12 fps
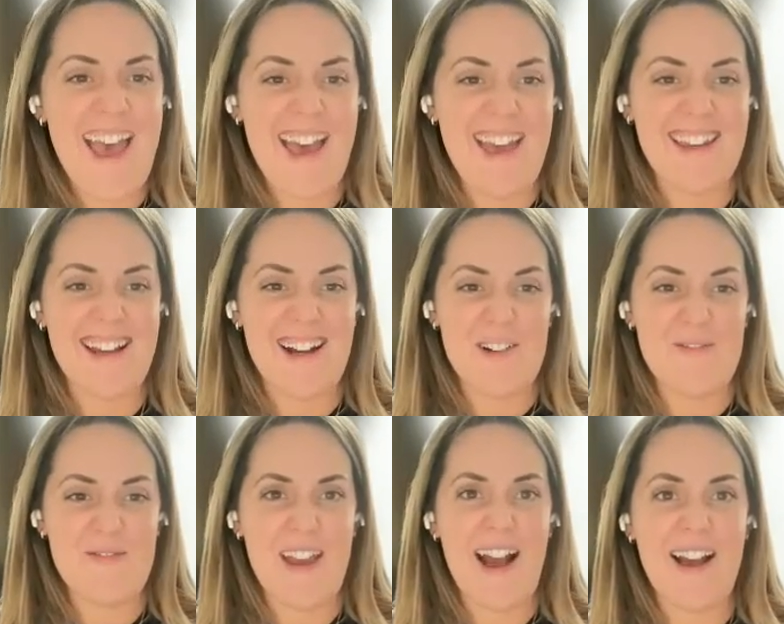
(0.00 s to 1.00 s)
And
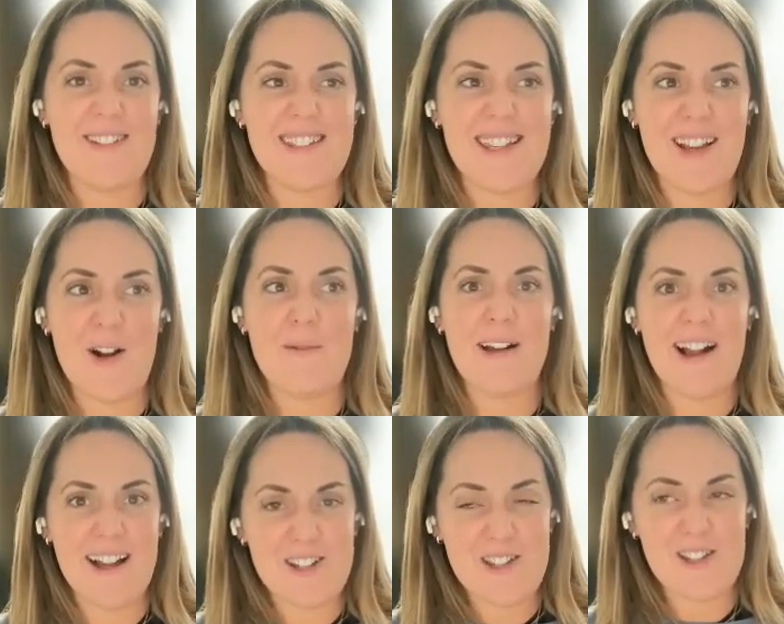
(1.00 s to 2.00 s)
I was like, oh my
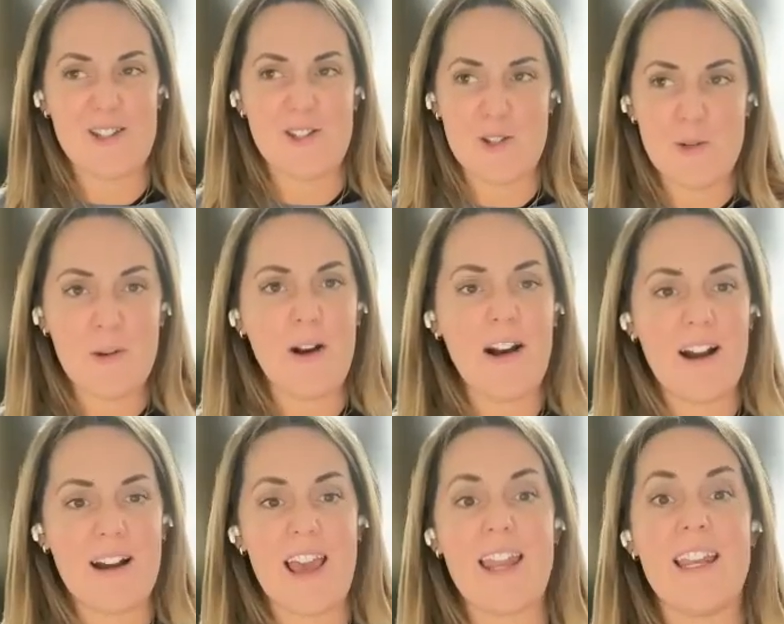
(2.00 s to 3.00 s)
gosh, this is super
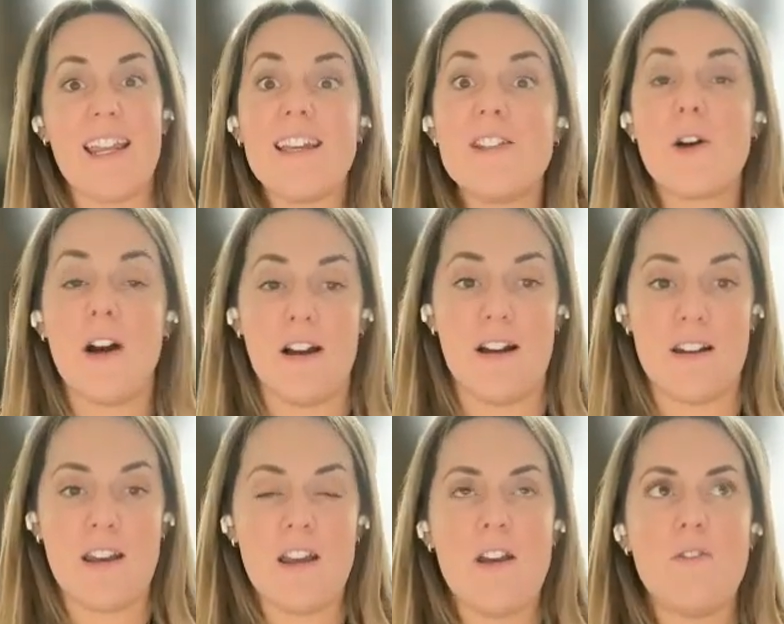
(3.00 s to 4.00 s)
hard. And it is hard
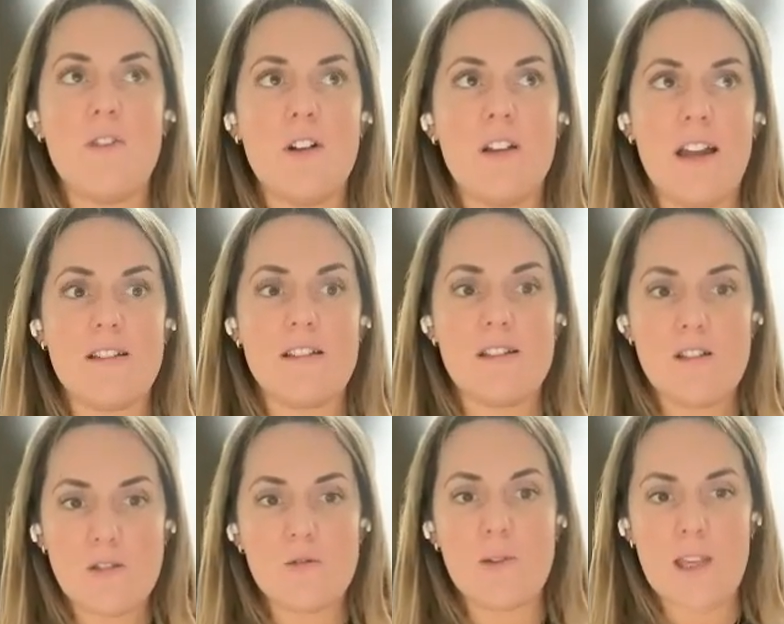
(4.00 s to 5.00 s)
for like
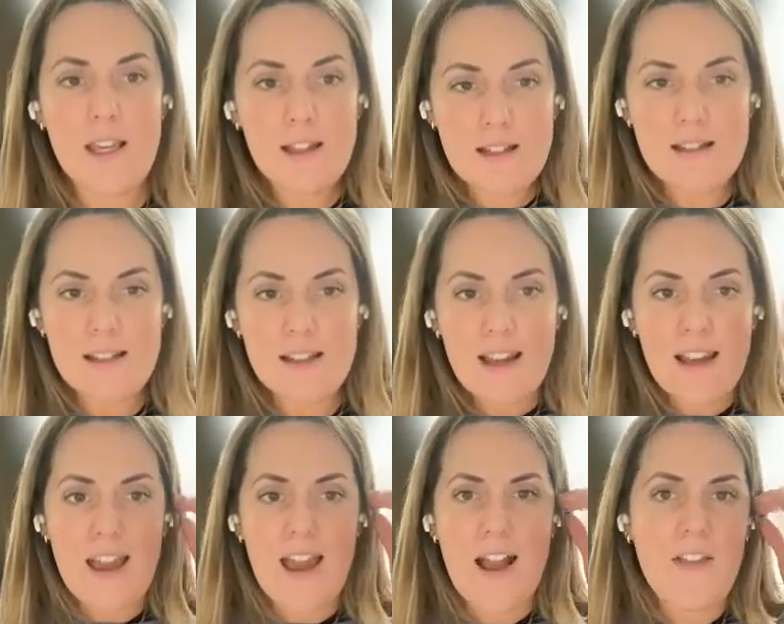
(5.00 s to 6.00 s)
2 weeks.
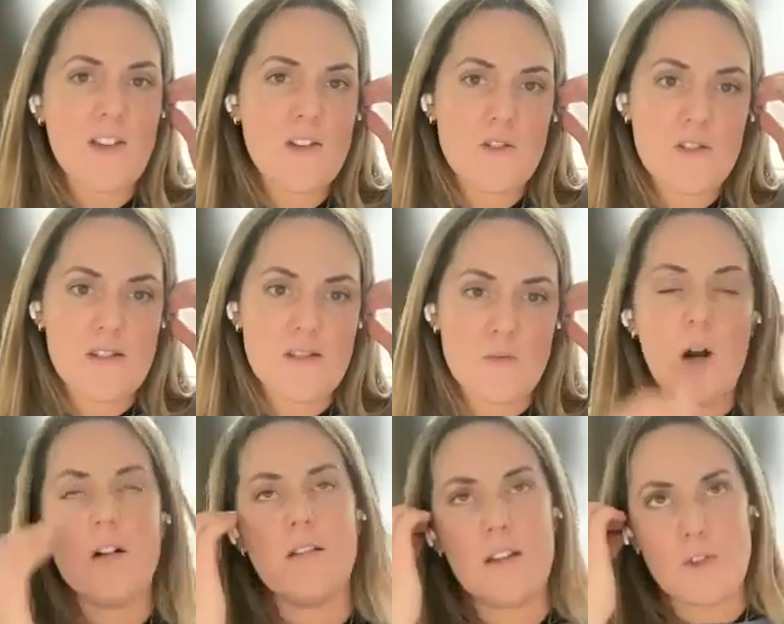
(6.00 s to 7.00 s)
And then you just,
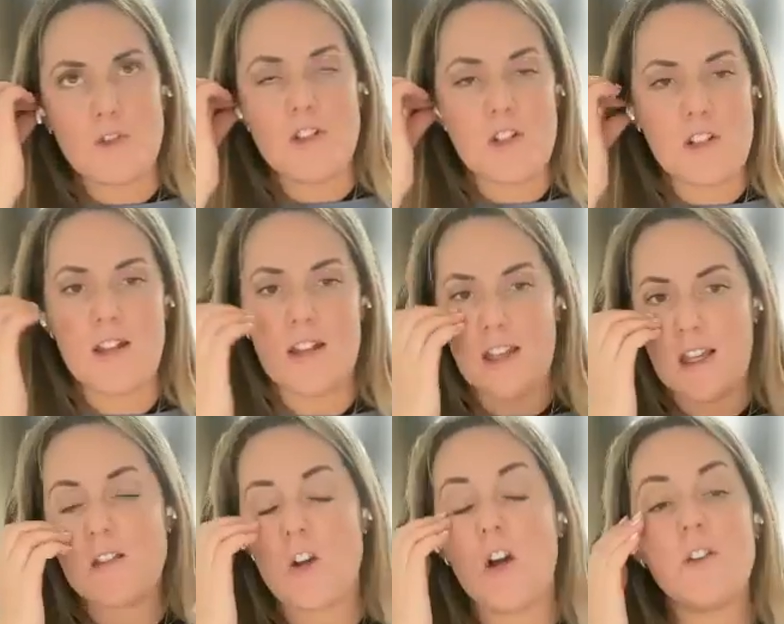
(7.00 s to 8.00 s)
well, if you're teaching a ton, like
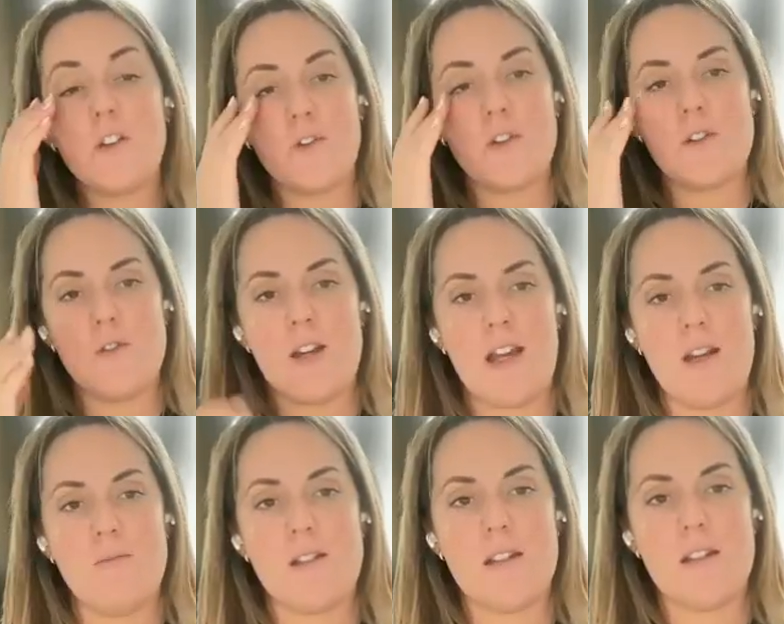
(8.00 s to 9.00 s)
it's hard the first few
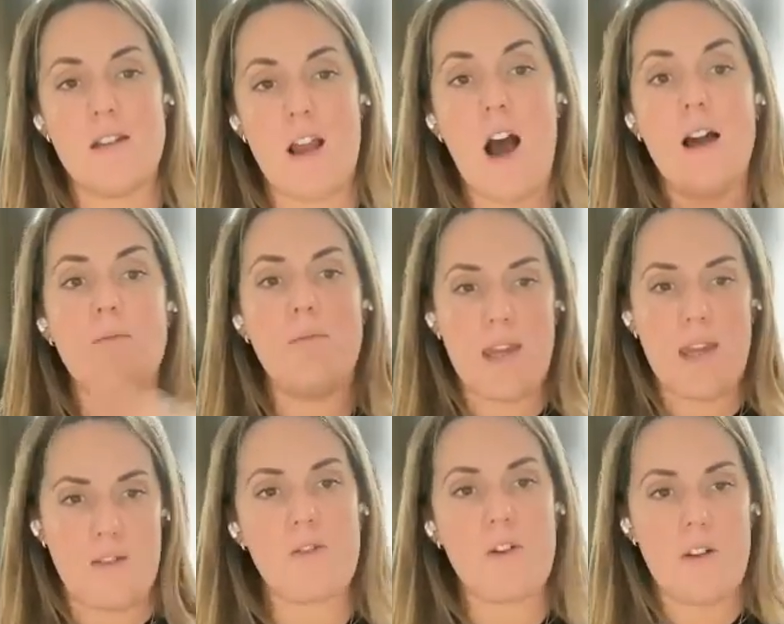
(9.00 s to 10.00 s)
times to not be
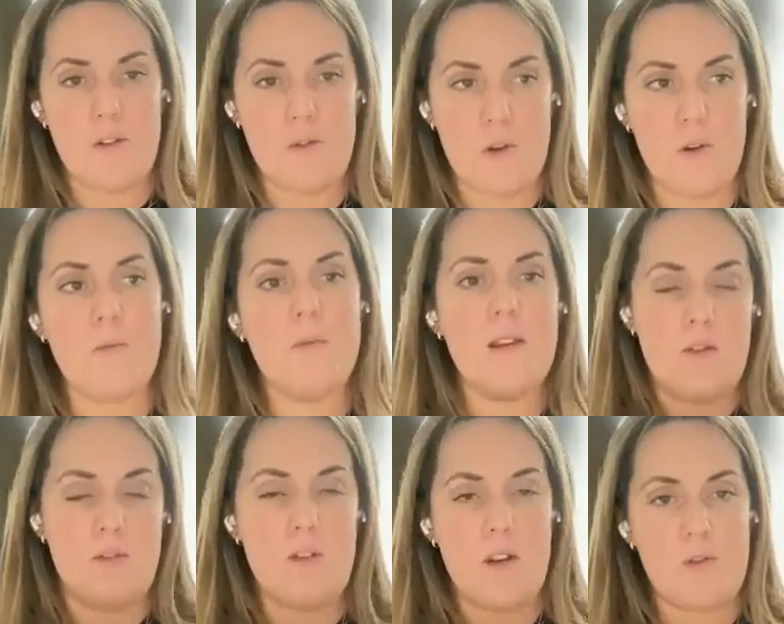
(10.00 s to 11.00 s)
in front of the room,
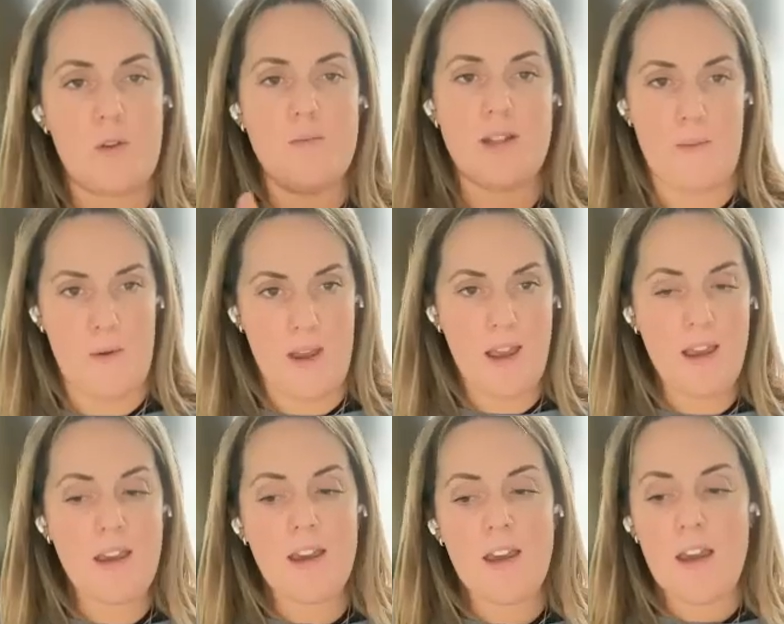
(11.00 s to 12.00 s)
demoing.